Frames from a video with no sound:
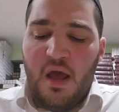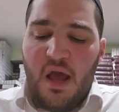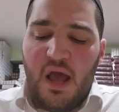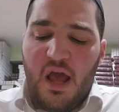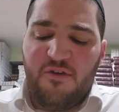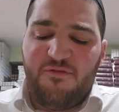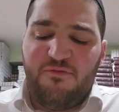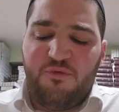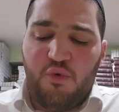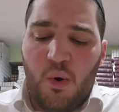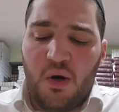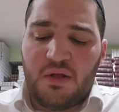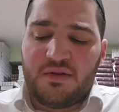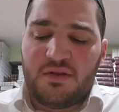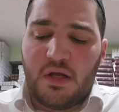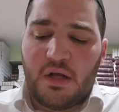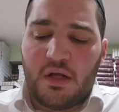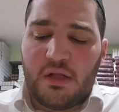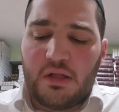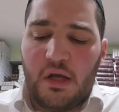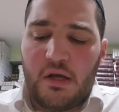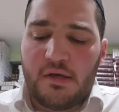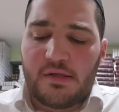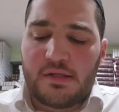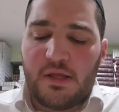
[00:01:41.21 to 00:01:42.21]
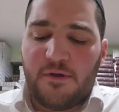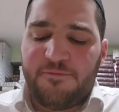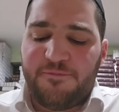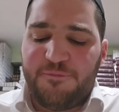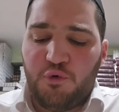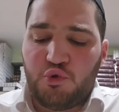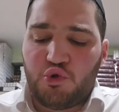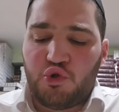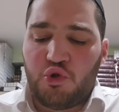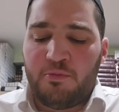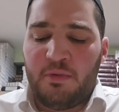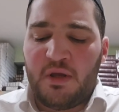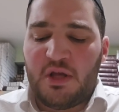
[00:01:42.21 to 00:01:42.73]
if one declares the
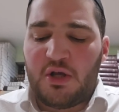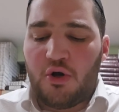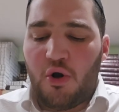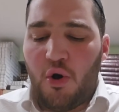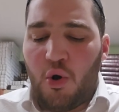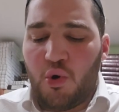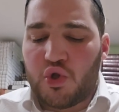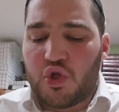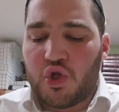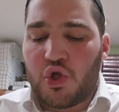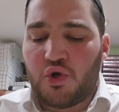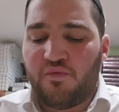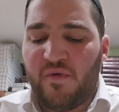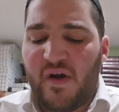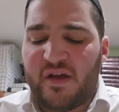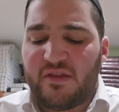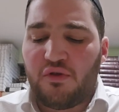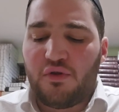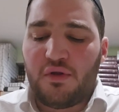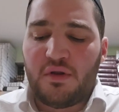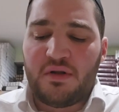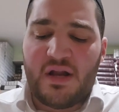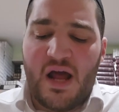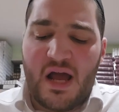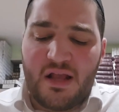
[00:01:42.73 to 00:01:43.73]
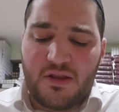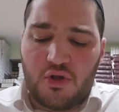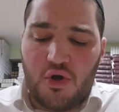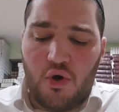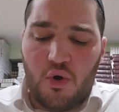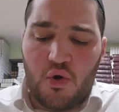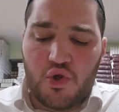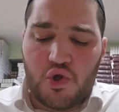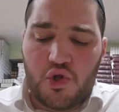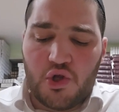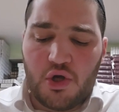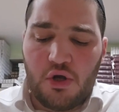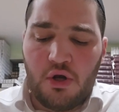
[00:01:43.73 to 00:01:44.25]
food to be kosher rather than not
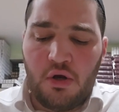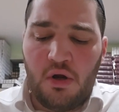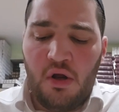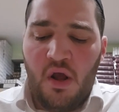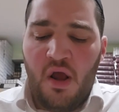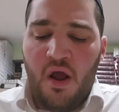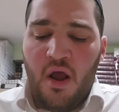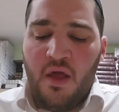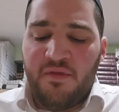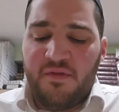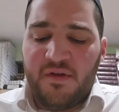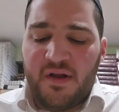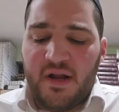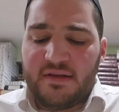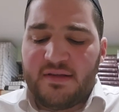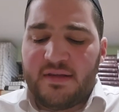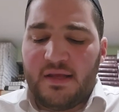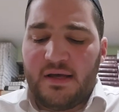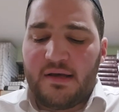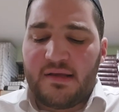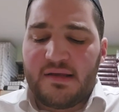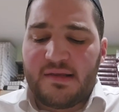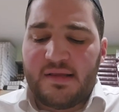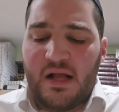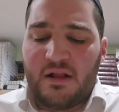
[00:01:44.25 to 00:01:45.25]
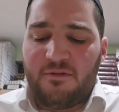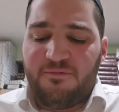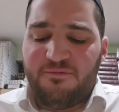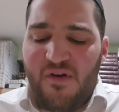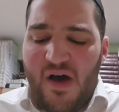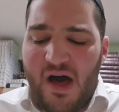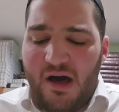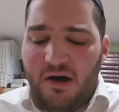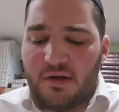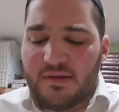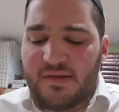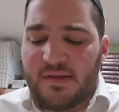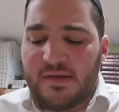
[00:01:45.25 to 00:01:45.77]
kosher, the neder is not
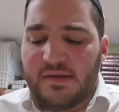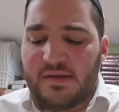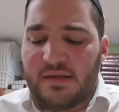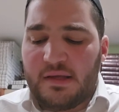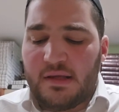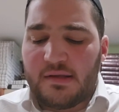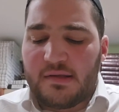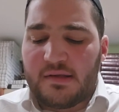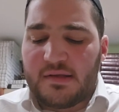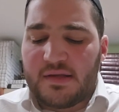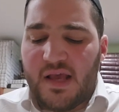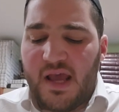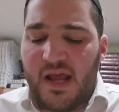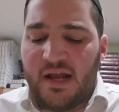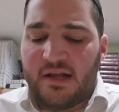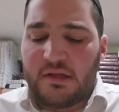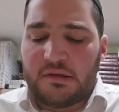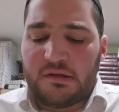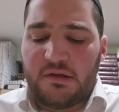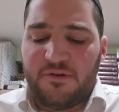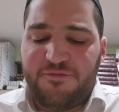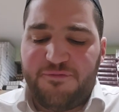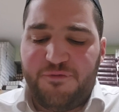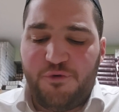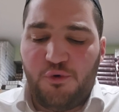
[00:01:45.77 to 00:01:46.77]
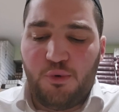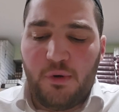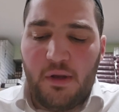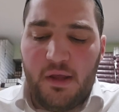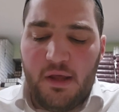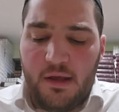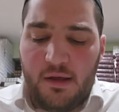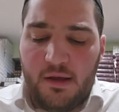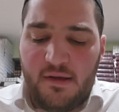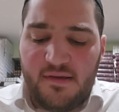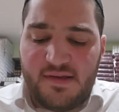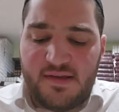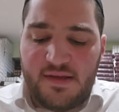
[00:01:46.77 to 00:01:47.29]
valid since he is saying that the food
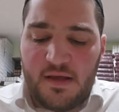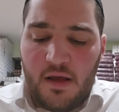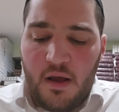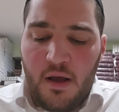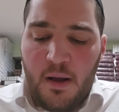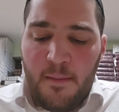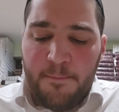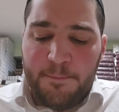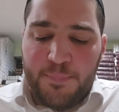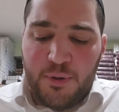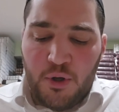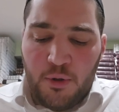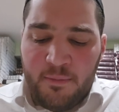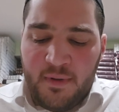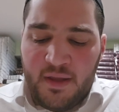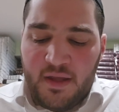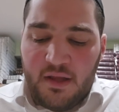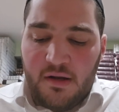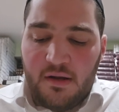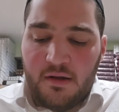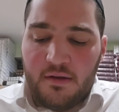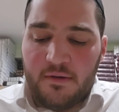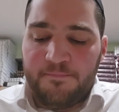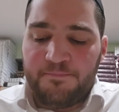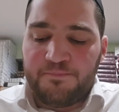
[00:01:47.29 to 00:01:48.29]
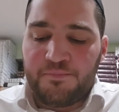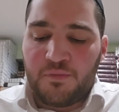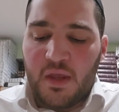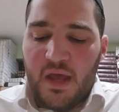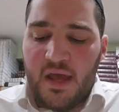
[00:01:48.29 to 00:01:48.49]
is permitted.